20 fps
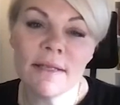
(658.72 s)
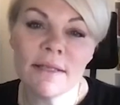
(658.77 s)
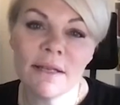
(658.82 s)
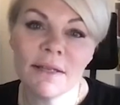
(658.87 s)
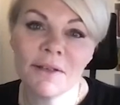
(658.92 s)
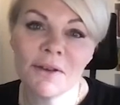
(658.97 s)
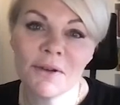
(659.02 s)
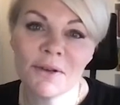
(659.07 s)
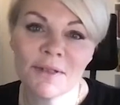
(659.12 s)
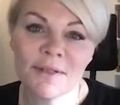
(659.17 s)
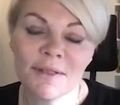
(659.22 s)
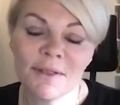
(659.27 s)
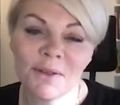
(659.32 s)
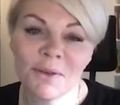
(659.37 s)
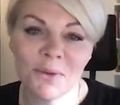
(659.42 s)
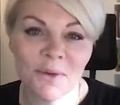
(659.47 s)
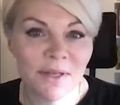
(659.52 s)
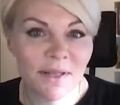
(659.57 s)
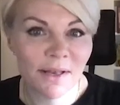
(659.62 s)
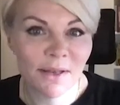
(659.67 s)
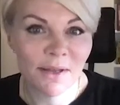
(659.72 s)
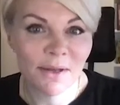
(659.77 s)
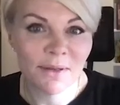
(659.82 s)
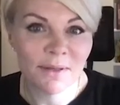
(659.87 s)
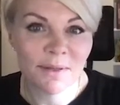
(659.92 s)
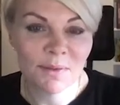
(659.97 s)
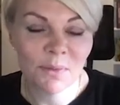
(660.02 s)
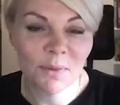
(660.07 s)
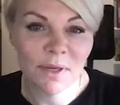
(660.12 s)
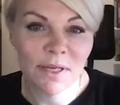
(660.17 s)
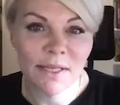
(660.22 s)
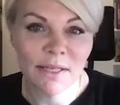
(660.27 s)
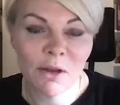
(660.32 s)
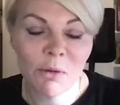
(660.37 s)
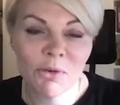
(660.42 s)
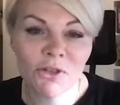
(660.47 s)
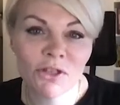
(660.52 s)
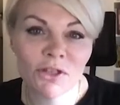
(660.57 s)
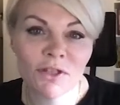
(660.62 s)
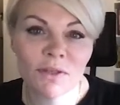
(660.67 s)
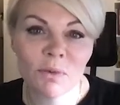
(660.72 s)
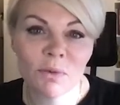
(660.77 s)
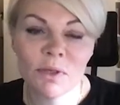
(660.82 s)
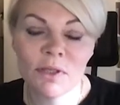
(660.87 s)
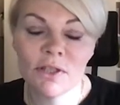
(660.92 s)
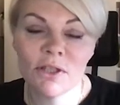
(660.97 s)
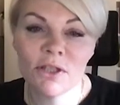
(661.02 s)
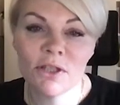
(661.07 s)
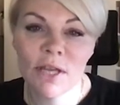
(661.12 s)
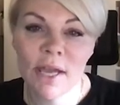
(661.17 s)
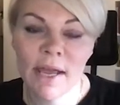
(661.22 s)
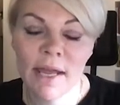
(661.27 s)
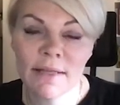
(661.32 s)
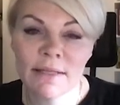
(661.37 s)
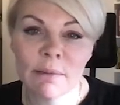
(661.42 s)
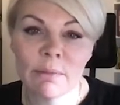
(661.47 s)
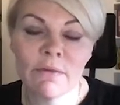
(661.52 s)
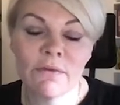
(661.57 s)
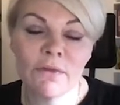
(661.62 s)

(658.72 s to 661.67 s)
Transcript: an article in the last week which I just wanted to share some of the